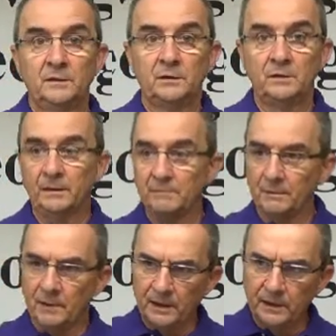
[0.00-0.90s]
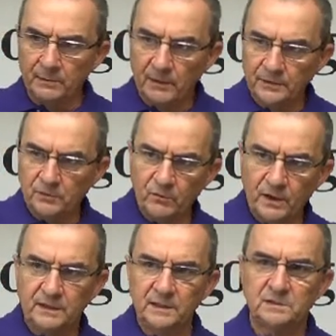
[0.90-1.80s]
Uh, am I, am I
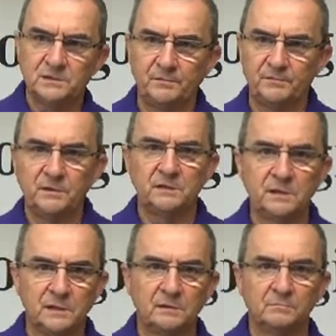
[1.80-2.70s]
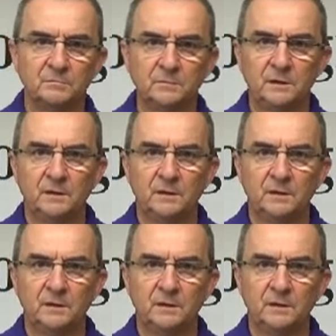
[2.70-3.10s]
directing something to him